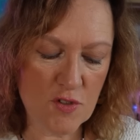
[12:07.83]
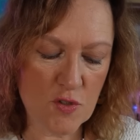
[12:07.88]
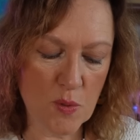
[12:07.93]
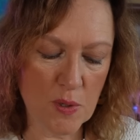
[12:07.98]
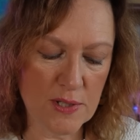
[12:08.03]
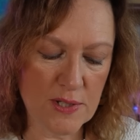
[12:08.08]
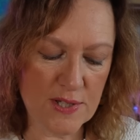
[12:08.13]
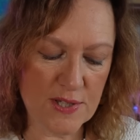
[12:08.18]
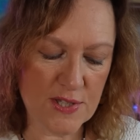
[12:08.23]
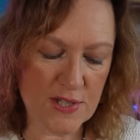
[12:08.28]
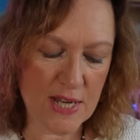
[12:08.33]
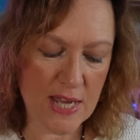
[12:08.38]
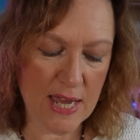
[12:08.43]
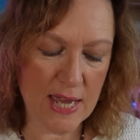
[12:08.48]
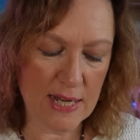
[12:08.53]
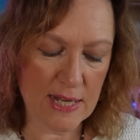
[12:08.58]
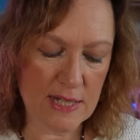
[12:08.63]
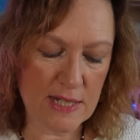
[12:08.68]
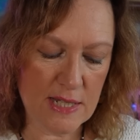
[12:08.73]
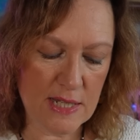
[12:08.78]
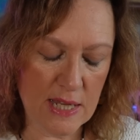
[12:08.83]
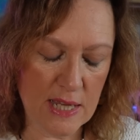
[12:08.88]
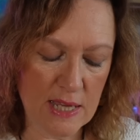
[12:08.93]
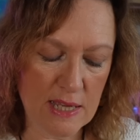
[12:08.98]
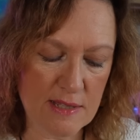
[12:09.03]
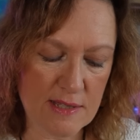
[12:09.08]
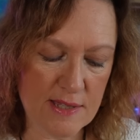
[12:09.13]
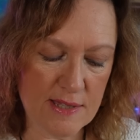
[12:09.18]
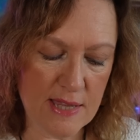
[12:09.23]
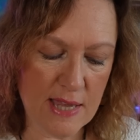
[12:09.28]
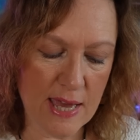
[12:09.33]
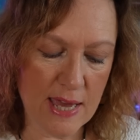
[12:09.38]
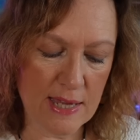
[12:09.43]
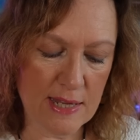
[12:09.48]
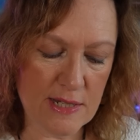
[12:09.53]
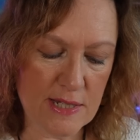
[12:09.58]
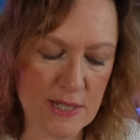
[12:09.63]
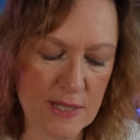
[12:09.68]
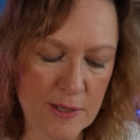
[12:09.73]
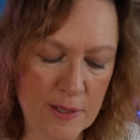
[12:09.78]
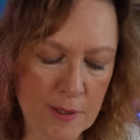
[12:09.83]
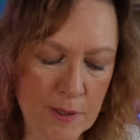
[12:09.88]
to understand is that,